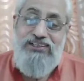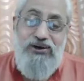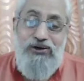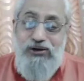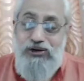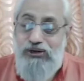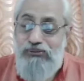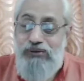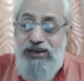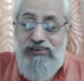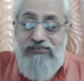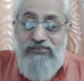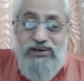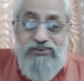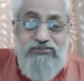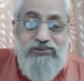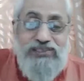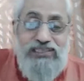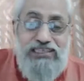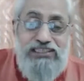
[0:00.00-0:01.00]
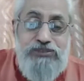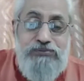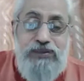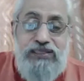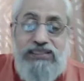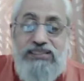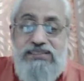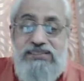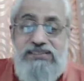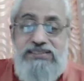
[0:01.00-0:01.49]
they are going to make one for the
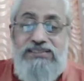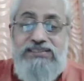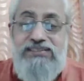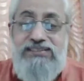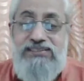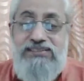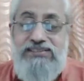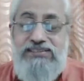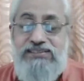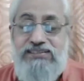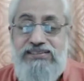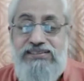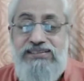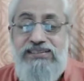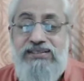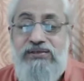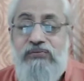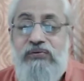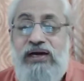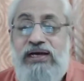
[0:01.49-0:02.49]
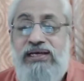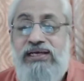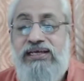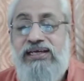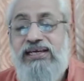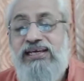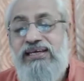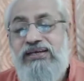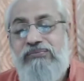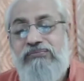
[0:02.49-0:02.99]
inspector.
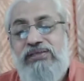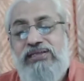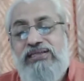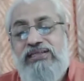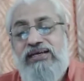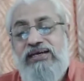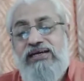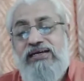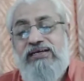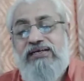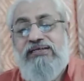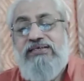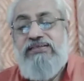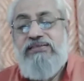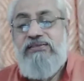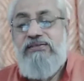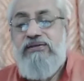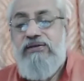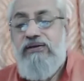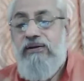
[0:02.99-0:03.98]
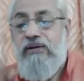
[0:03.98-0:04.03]
Why? Mithya.